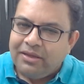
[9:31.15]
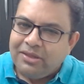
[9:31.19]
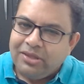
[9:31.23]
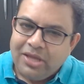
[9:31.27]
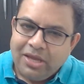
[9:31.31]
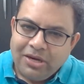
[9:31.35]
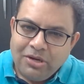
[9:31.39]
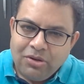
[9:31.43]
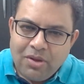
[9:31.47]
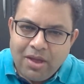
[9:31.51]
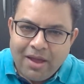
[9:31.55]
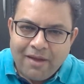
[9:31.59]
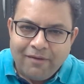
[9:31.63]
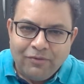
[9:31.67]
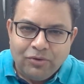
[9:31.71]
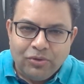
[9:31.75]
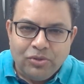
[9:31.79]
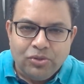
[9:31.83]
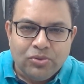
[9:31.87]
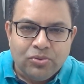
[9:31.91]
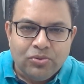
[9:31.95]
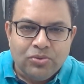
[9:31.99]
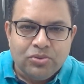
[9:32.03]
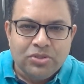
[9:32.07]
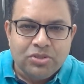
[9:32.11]
then you have to
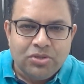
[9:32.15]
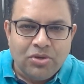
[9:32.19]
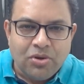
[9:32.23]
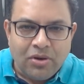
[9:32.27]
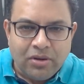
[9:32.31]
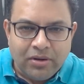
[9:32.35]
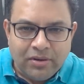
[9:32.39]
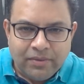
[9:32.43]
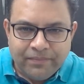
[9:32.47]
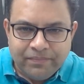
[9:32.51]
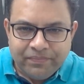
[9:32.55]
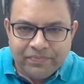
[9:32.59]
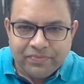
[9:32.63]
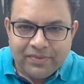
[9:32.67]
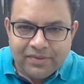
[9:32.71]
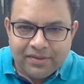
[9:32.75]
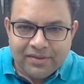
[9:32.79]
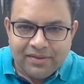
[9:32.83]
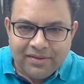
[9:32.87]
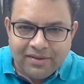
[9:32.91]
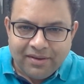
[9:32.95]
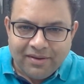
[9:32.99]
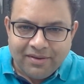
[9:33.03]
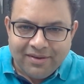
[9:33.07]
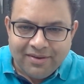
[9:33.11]
use your
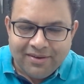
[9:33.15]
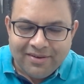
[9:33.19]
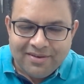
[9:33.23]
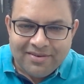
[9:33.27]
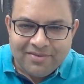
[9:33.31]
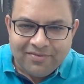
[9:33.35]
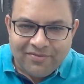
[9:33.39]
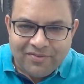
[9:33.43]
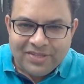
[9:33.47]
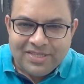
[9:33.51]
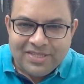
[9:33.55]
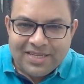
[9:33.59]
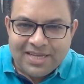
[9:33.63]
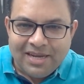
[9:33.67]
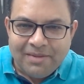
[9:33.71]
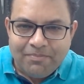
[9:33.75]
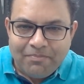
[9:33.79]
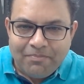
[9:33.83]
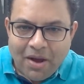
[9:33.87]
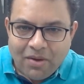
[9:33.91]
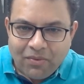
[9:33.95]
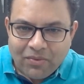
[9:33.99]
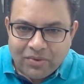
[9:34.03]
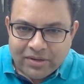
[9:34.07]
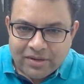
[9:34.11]
physical
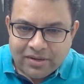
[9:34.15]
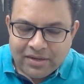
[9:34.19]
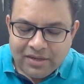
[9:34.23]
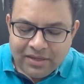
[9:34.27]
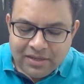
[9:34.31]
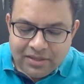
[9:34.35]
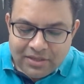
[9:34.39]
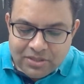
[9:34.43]
power.